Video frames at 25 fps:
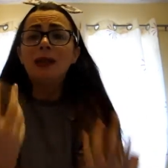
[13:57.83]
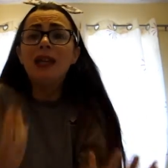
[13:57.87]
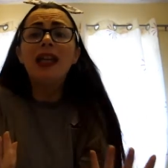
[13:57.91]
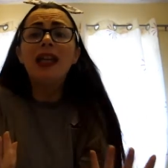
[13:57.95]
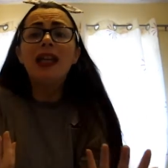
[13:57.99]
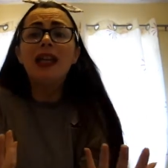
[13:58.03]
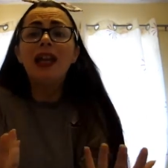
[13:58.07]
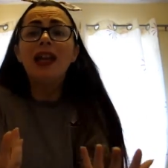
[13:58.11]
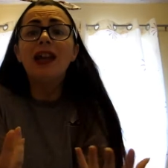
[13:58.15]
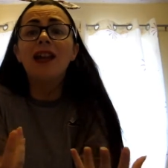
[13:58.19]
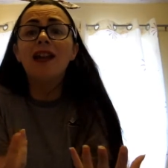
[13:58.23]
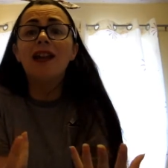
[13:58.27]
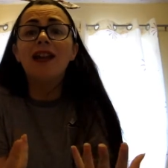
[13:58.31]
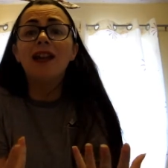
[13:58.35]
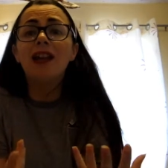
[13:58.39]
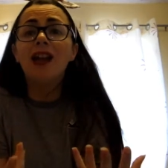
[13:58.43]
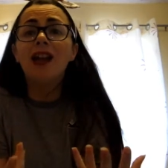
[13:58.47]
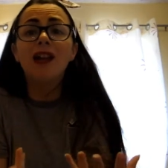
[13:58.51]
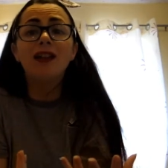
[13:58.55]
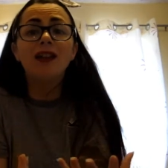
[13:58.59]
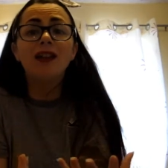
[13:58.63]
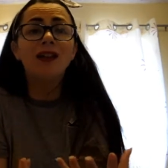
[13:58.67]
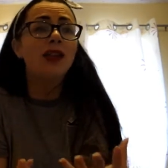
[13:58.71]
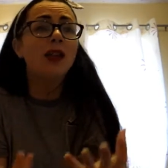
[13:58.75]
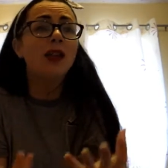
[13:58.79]
speaking
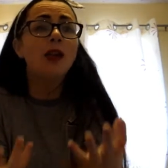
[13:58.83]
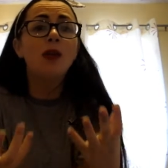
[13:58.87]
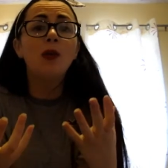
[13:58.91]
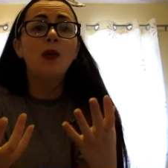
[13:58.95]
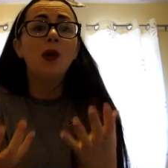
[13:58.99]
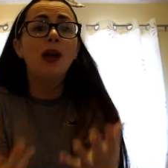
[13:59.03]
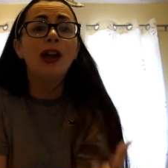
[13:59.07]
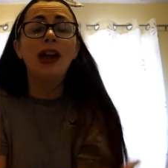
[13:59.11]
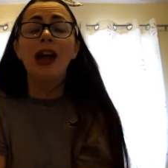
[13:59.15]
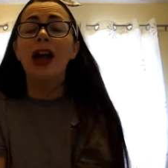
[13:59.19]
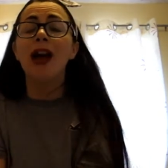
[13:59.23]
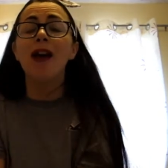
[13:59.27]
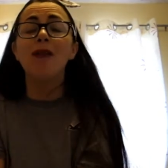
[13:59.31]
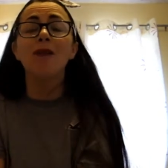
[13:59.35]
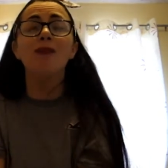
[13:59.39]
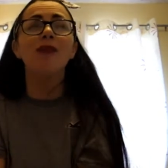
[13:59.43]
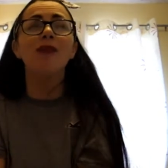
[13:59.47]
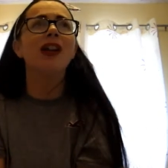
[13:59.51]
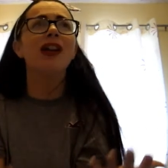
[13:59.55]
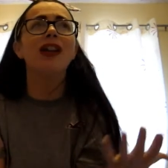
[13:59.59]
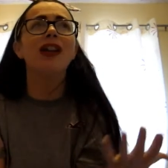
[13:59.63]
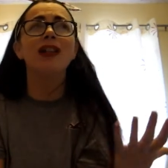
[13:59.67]
to a camera.